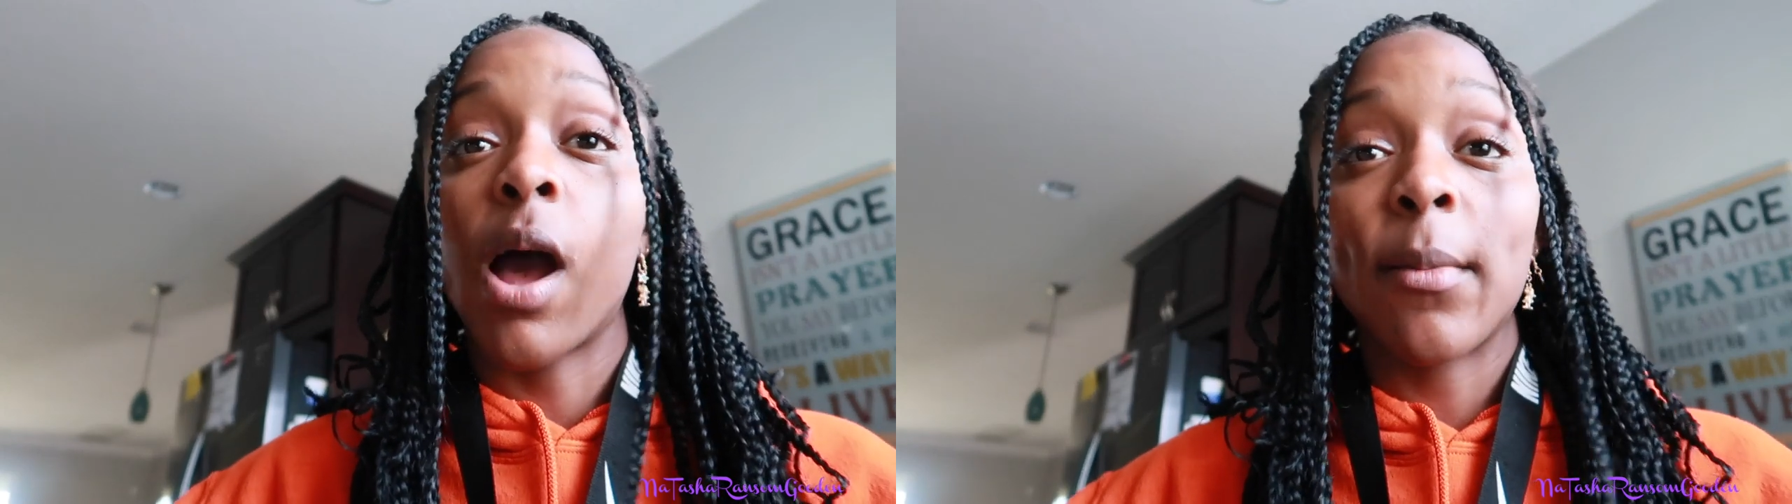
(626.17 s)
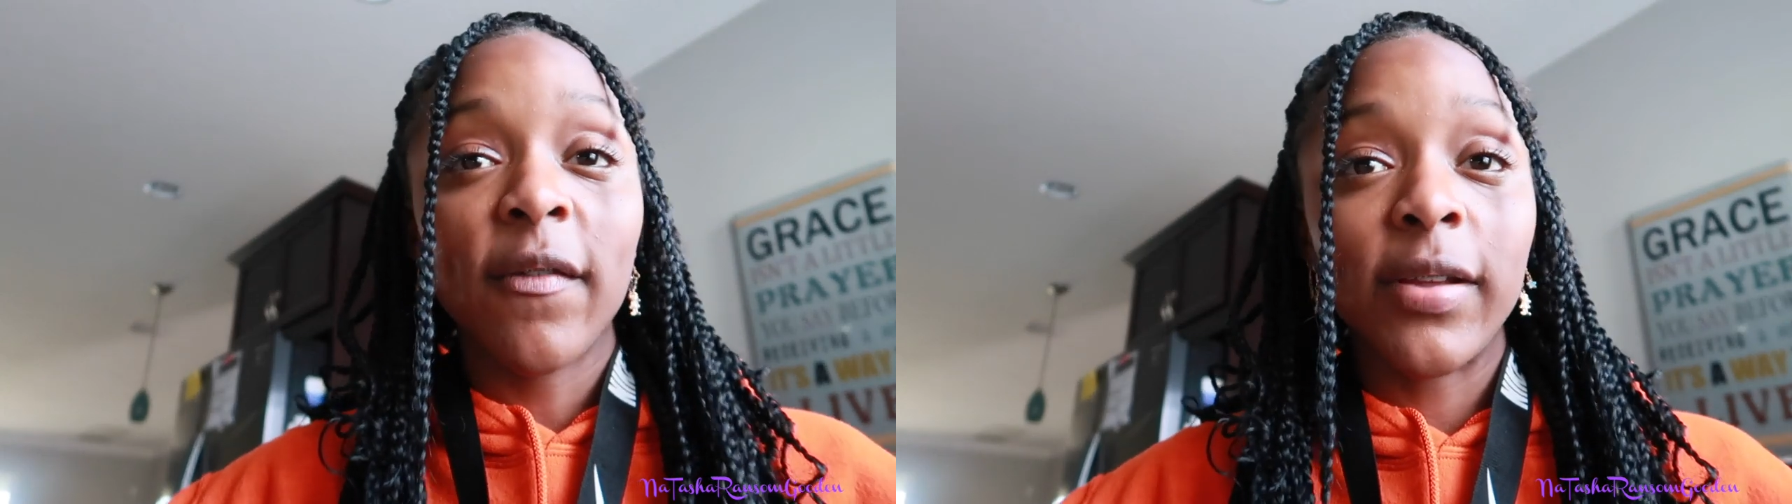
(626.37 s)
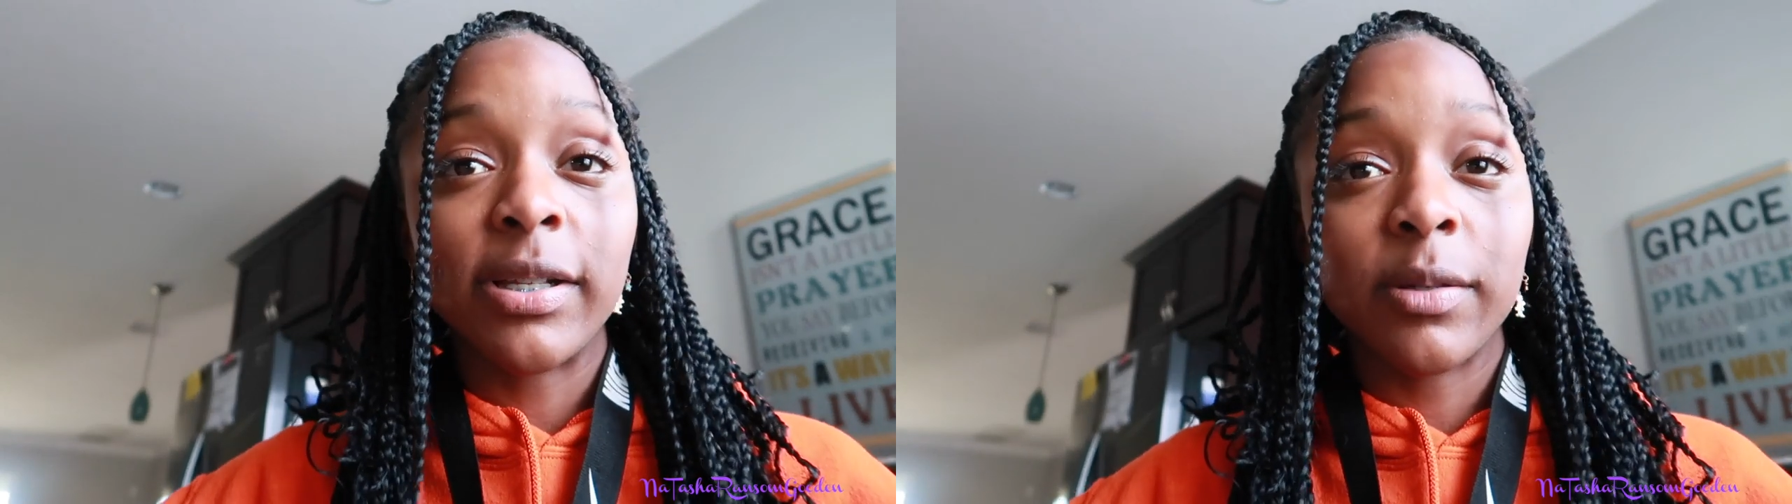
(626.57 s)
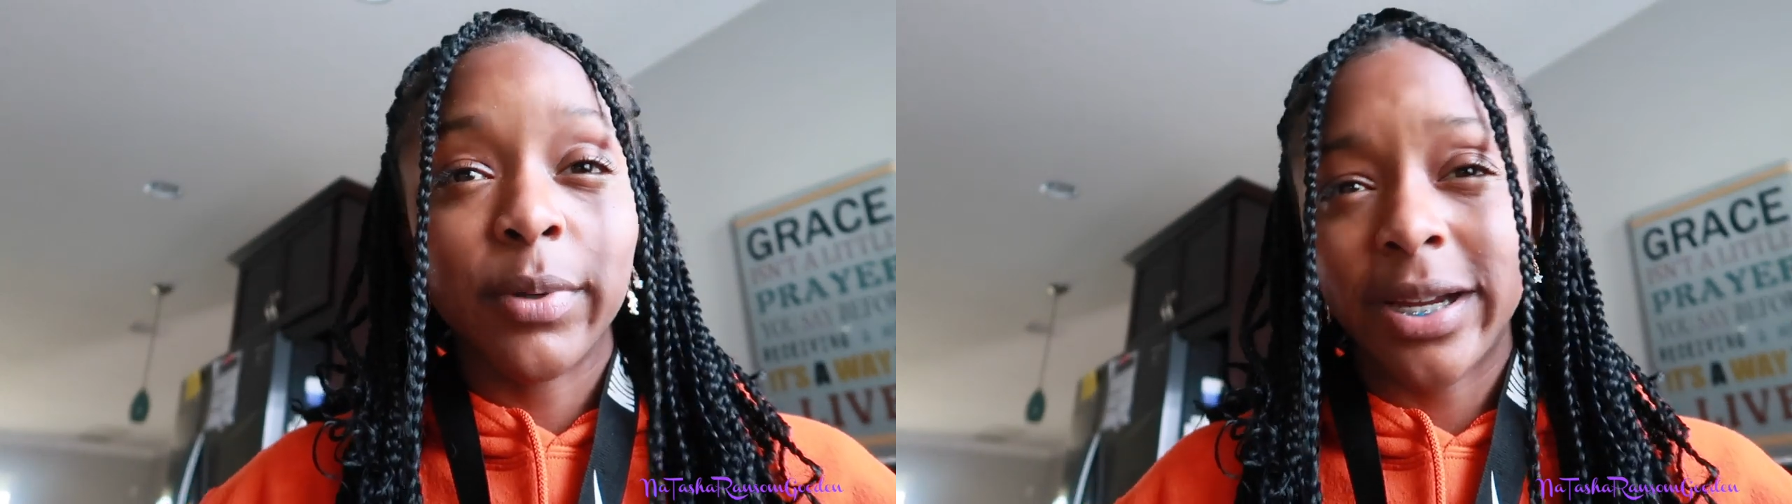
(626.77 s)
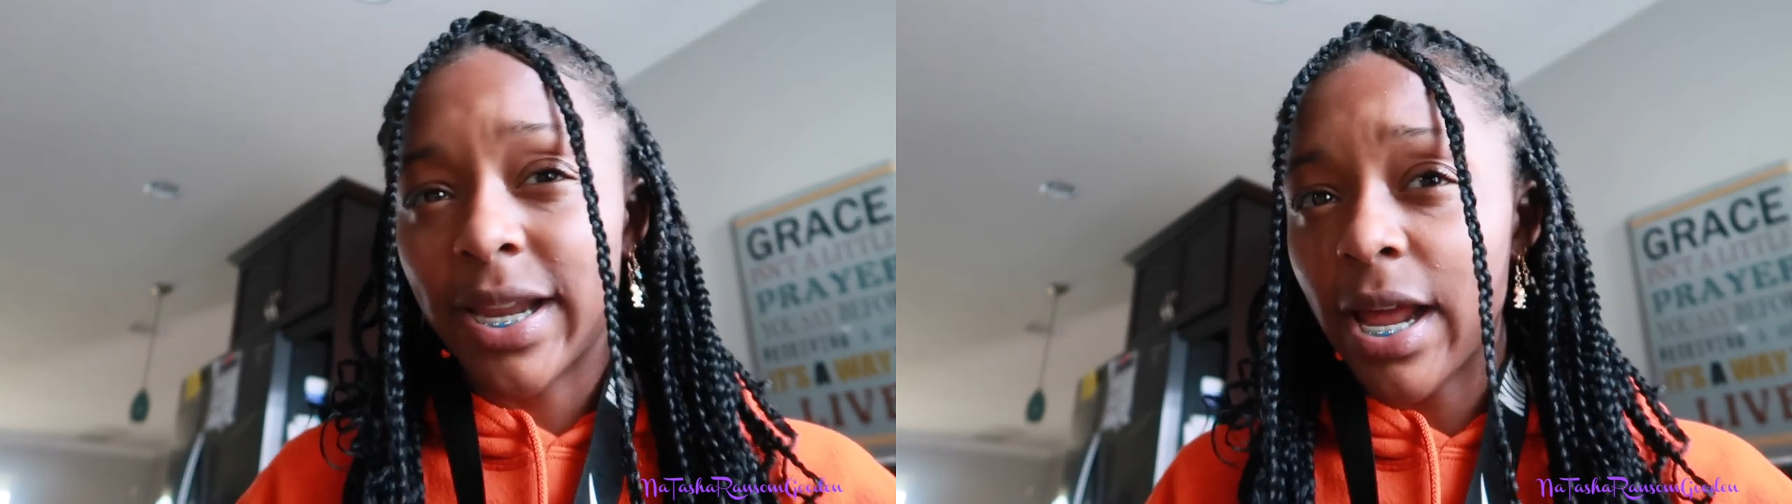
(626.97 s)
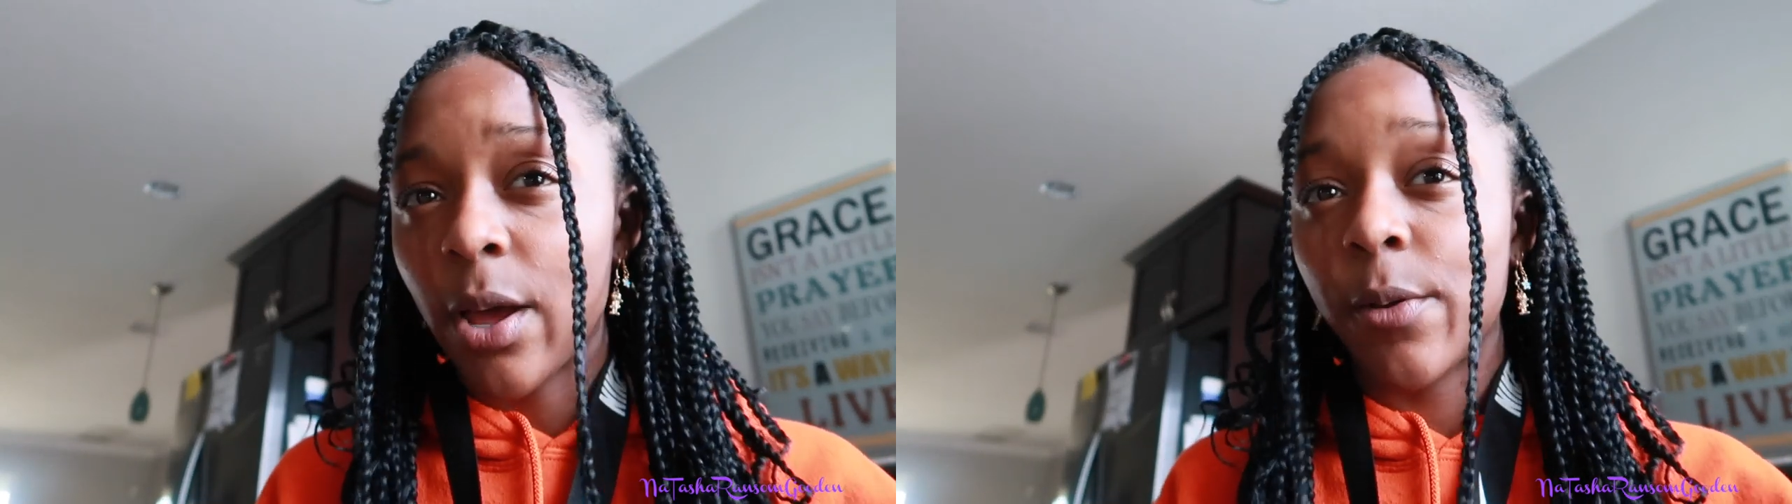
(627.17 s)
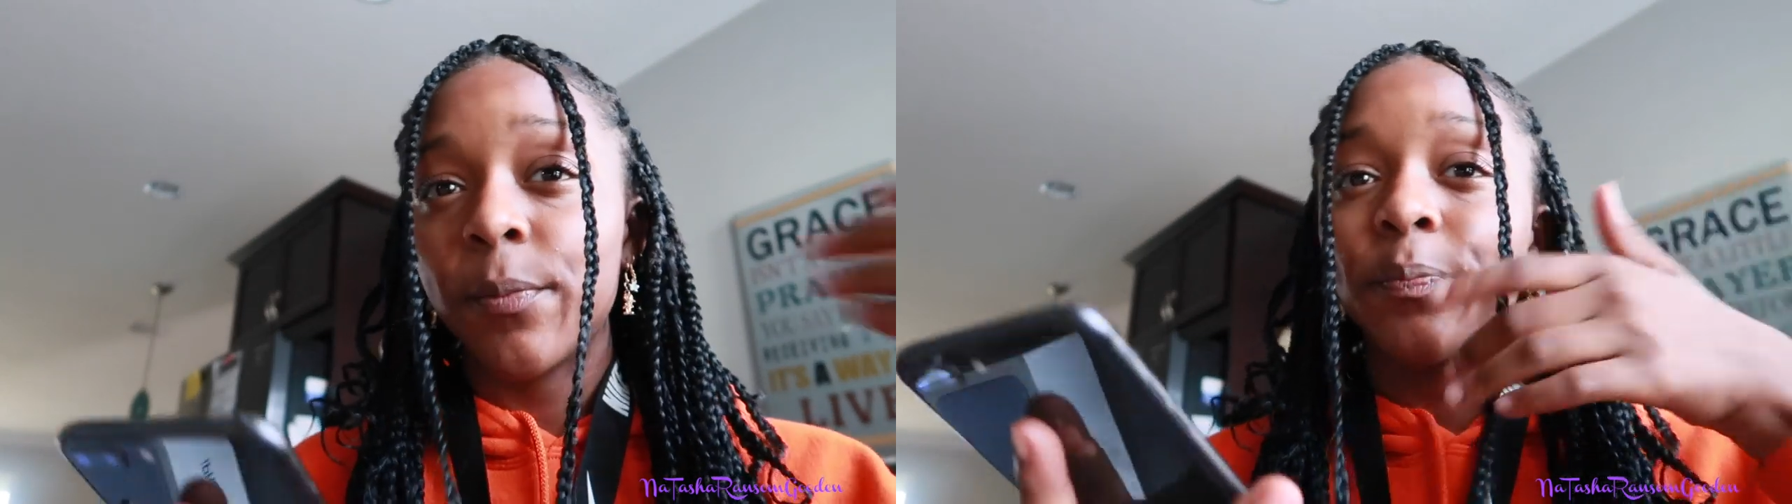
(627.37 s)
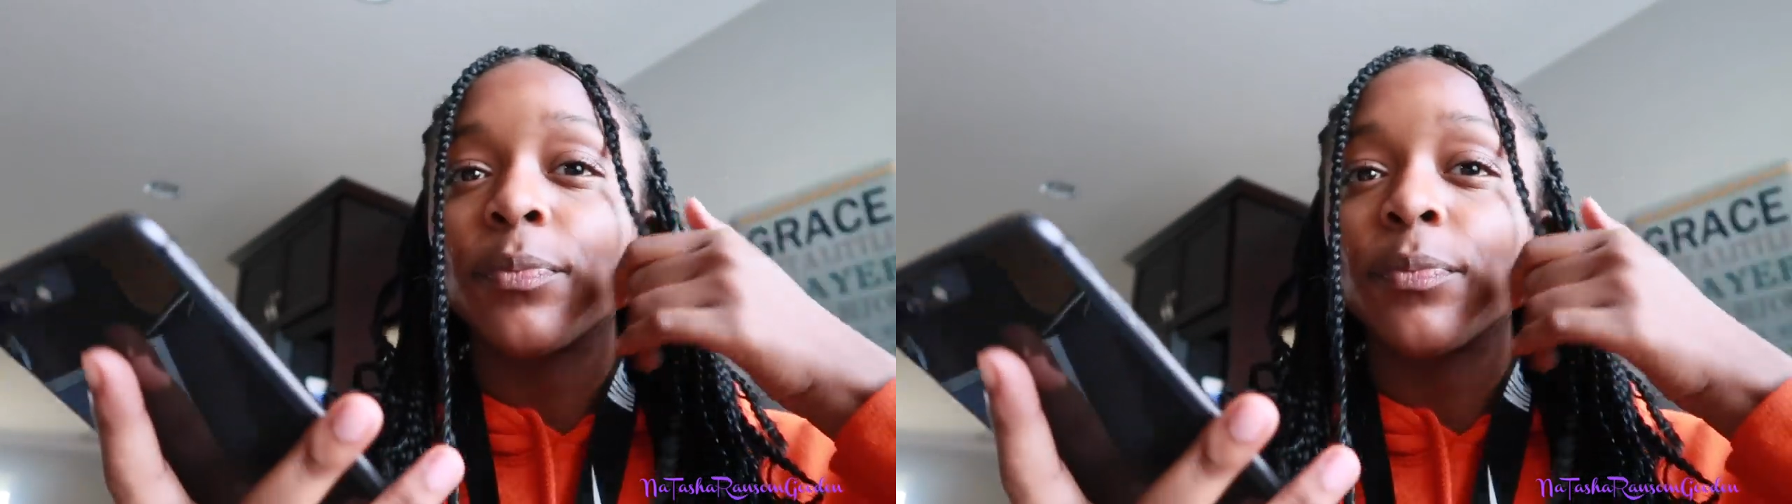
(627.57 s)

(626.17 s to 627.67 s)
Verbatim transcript: why my face is breaking out.